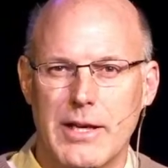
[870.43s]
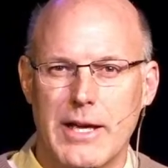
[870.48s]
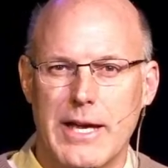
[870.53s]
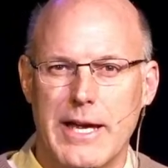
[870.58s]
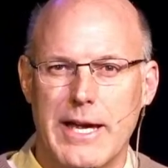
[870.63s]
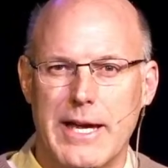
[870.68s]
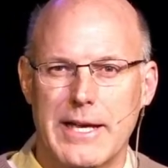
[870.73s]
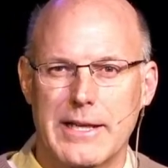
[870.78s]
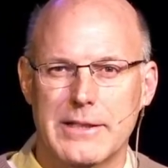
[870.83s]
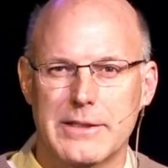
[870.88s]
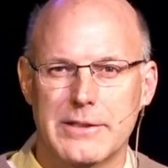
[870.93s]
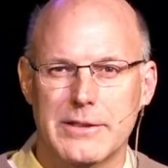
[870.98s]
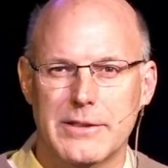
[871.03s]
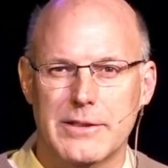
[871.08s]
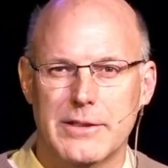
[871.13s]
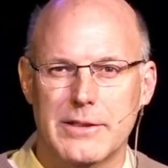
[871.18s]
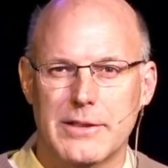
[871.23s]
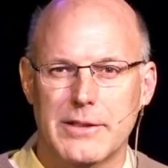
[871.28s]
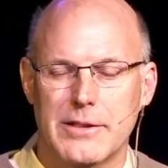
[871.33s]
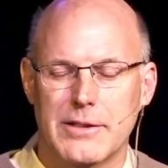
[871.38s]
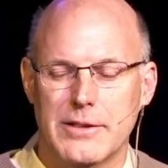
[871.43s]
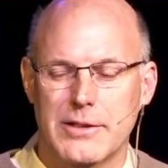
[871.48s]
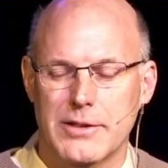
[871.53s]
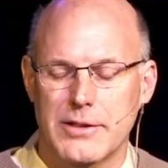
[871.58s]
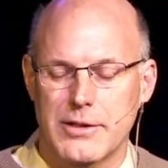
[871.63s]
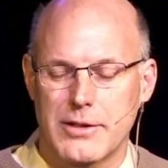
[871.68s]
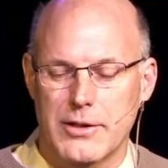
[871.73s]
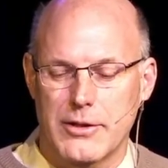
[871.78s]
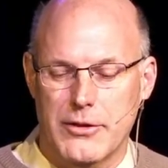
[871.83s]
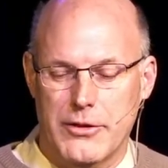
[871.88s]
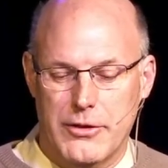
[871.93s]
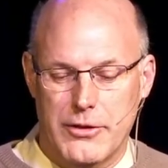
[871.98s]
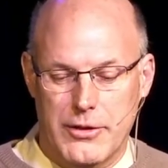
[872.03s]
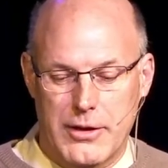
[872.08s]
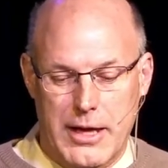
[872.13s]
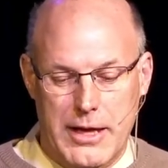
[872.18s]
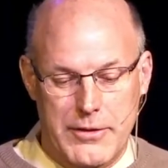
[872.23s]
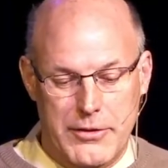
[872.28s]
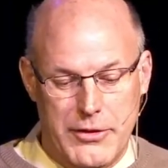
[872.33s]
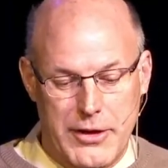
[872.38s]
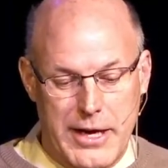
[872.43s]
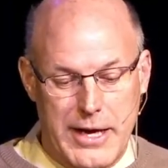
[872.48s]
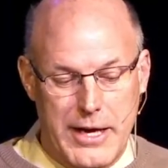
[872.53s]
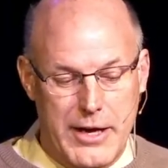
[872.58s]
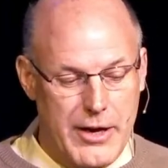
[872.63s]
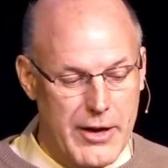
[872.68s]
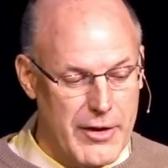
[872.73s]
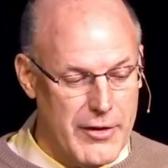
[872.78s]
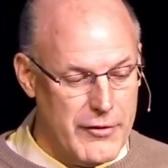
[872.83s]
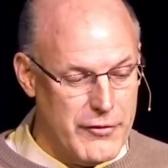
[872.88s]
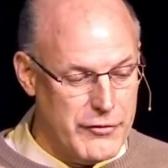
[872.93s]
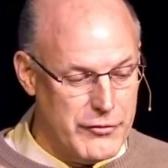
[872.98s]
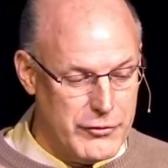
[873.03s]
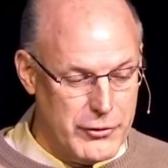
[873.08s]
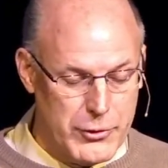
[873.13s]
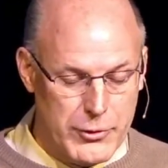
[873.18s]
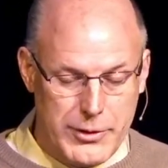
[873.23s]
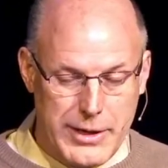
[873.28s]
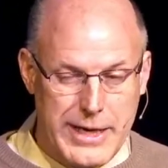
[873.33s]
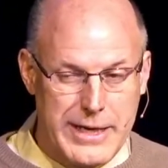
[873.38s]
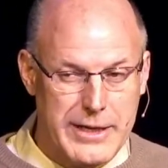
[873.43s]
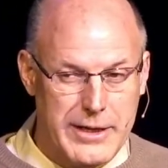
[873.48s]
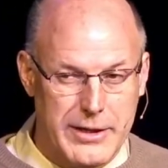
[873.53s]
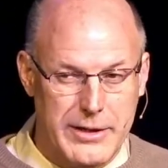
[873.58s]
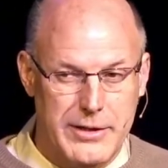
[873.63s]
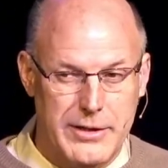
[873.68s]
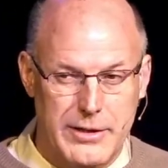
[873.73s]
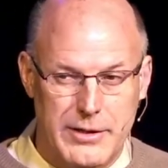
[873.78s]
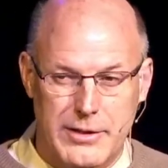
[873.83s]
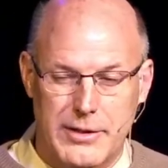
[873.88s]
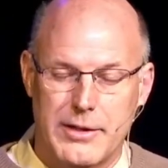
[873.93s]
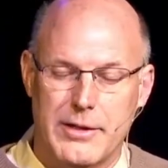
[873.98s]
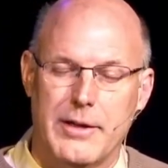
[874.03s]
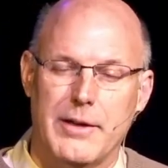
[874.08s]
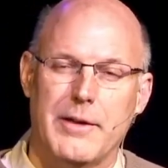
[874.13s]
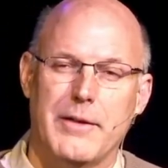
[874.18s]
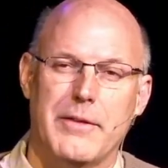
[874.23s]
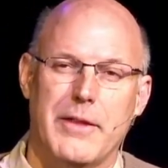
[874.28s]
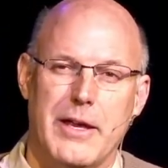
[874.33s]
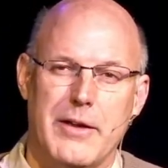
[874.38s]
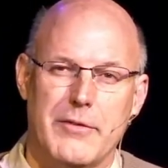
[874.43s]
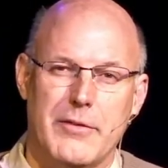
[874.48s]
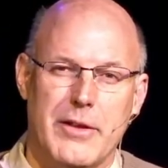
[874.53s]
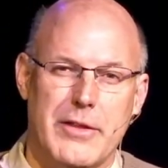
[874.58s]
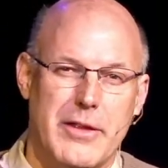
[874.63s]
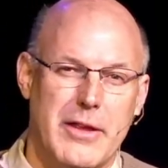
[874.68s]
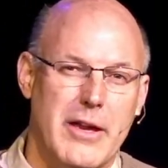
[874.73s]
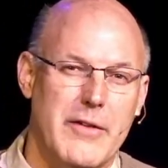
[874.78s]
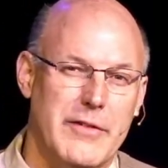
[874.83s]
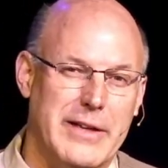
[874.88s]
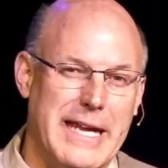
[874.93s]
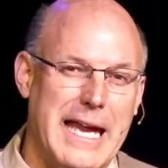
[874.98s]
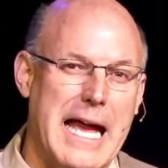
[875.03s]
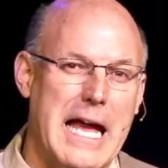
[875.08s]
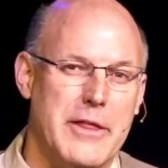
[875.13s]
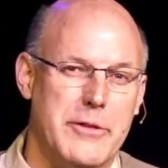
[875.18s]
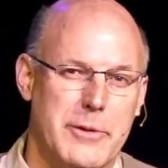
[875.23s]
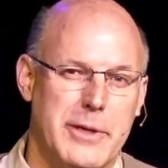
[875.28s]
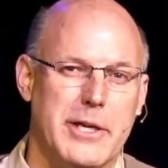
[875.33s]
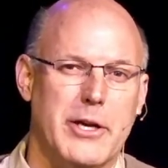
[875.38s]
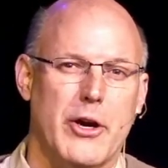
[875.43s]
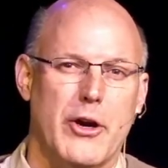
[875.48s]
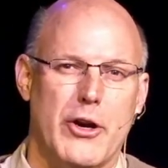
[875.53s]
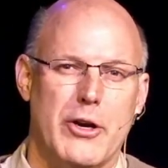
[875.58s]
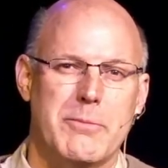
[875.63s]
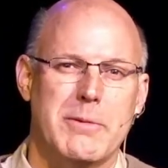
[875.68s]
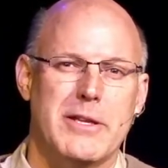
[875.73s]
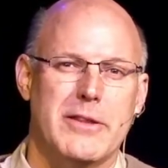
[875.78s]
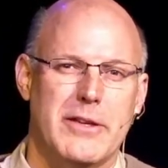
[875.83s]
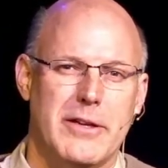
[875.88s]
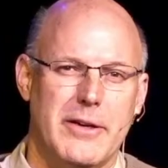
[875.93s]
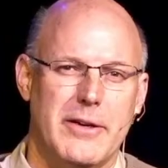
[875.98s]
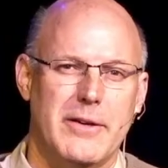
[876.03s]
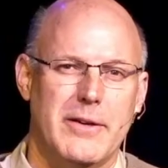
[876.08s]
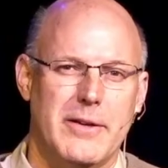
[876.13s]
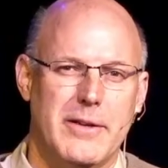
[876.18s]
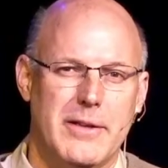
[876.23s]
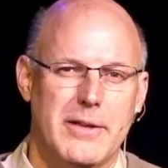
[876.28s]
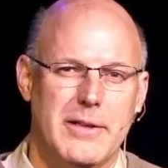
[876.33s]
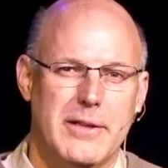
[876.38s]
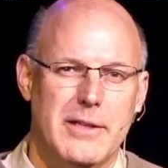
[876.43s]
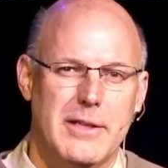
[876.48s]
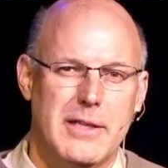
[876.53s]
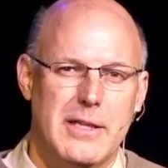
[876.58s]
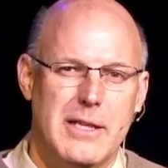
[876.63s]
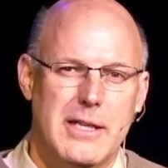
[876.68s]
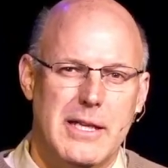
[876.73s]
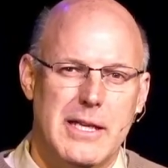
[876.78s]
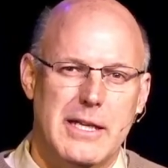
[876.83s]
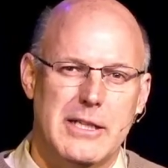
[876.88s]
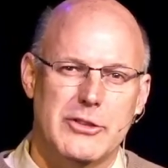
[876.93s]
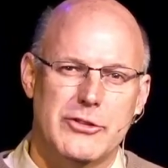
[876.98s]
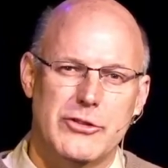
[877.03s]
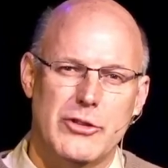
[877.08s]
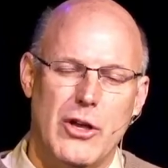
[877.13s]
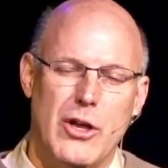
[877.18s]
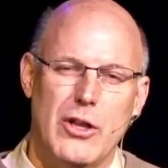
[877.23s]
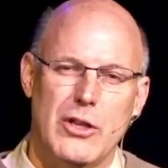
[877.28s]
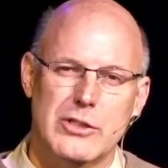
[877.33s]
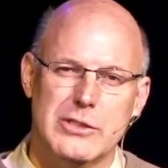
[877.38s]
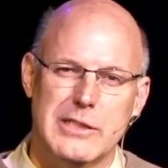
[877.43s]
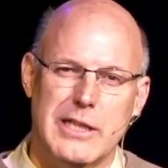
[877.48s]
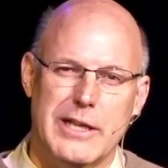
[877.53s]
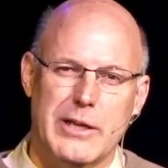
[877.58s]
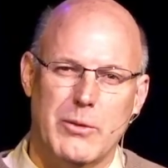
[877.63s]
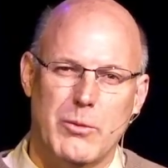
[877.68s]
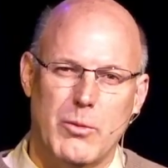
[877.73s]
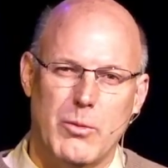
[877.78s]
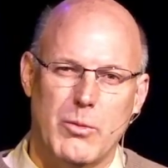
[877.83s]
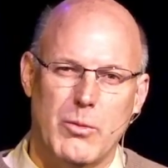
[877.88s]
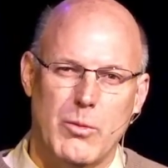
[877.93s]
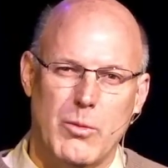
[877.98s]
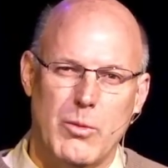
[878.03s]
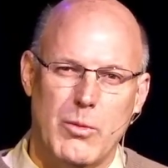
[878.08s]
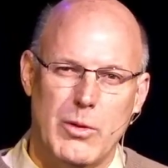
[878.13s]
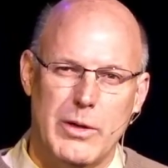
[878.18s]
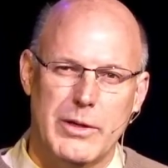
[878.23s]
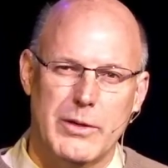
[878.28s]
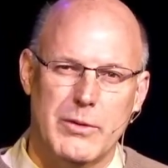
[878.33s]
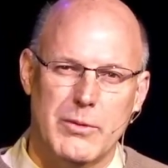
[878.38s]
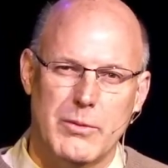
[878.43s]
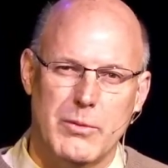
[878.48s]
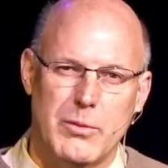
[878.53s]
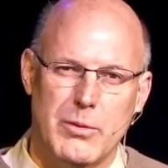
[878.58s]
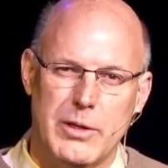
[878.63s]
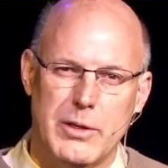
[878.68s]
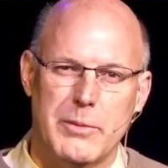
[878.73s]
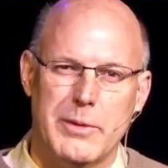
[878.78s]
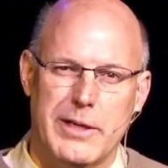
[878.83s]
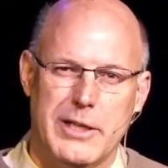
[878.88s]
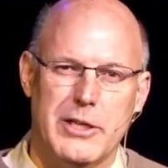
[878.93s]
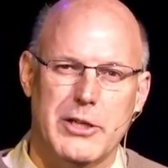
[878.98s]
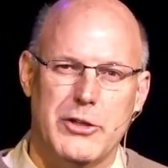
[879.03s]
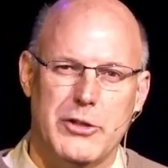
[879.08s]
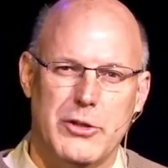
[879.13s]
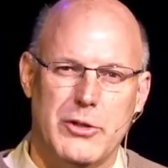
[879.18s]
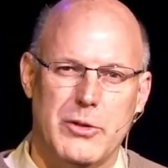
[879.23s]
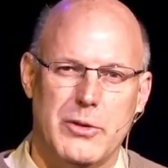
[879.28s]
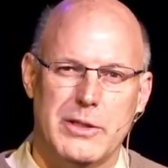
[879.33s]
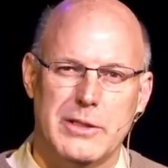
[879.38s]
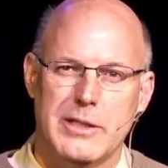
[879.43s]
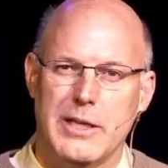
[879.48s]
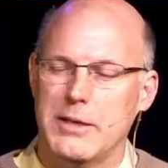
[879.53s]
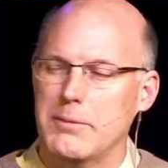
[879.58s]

And they have created, they have a gathering army there, and Saul's like, what are we going to do?